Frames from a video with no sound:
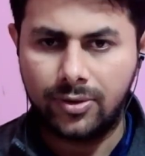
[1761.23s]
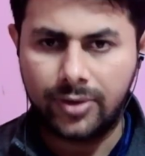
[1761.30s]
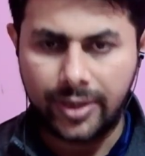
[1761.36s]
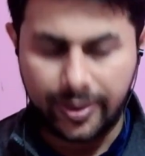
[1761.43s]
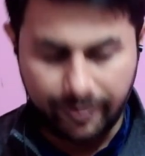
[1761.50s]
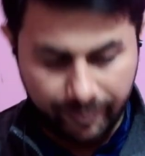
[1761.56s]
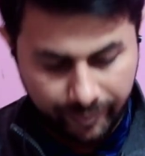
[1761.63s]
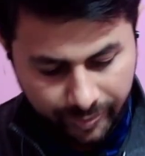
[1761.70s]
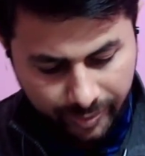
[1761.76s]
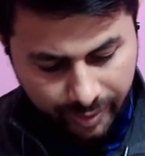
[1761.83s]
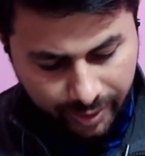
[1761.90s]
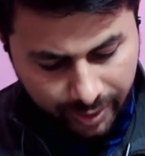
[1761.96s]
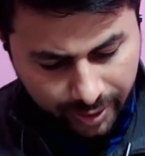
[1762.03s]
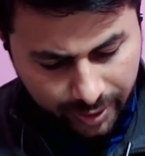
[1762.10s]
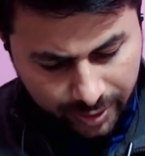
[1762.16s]
Okay,
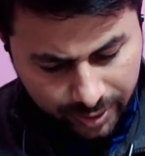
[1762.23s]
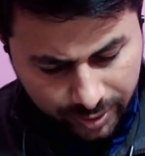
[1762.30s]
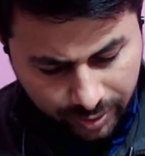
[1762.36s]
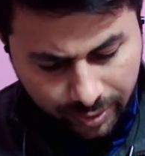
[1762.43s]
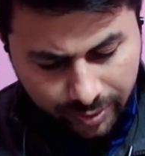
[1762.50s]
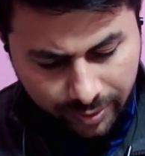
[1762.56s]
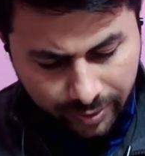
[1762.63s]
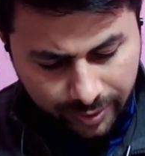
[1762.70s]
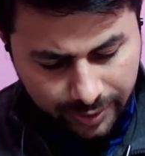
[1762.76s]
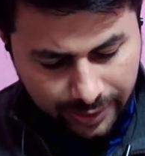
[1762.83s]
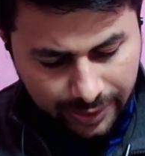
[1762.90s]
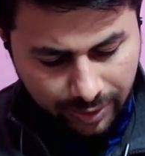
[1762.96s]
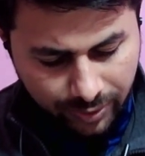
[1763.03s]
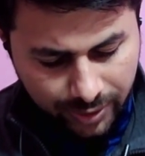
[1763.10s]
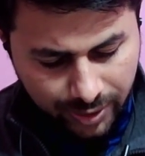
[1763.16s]
so
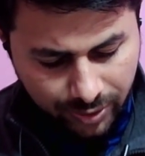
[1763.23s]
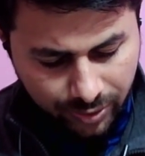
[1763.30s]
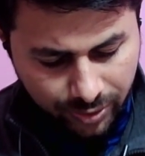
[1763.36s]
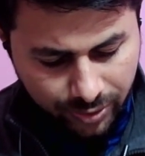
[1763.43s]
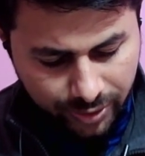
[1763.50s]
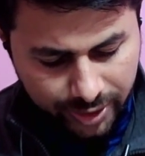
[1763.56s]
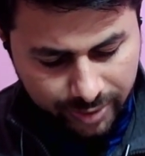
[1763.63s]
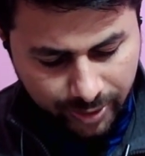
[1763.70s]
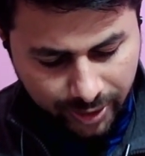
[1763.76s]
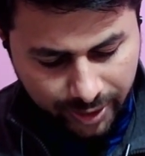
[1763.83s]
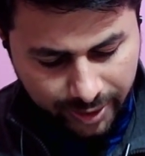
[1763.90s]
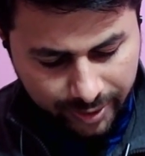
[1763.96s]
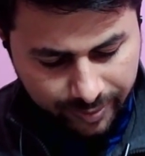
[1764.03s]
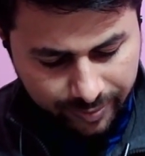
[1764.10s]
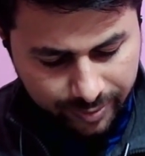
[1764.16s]
now Q2 is
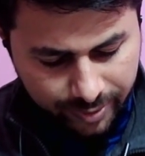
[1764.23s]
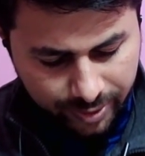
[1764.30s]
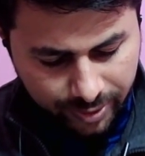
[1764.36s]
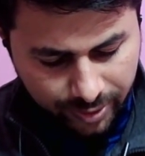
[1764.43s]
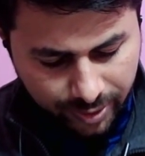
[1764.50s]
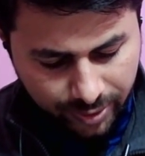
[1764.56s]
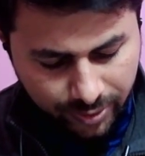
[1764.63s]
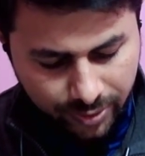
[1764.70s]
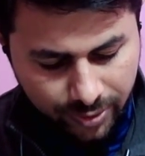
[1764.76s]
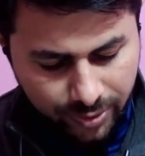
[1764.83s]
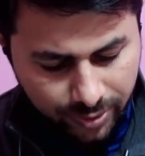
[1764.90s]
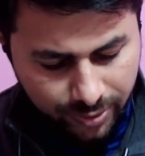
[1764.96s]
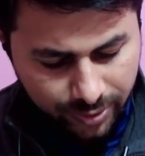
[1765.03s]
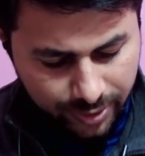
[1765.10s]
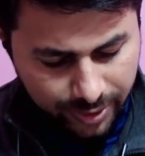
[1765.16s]
brought. So
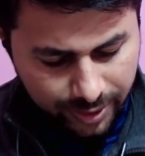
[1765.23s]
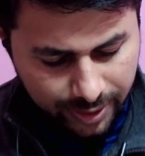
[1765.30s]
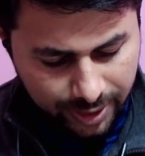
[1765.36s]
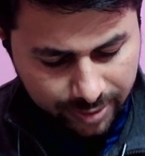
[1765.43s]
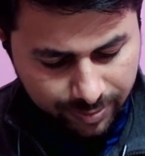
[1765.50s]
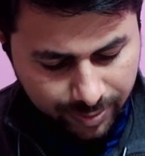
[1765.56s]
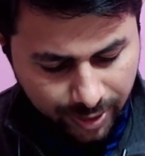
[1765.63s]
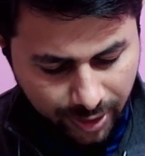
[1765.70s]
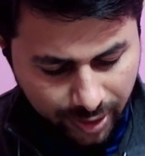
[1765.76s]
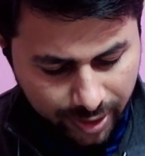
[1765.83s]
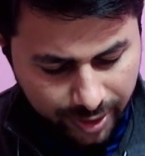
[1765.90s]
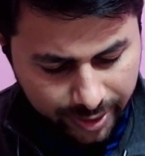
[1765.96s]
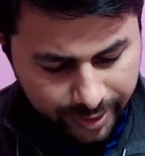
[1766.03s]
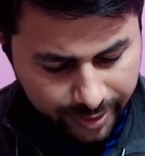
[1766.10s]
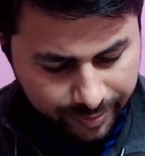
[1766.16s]
Q2 is
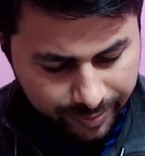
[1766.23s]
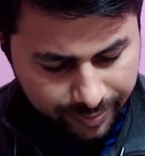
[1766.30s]
brought,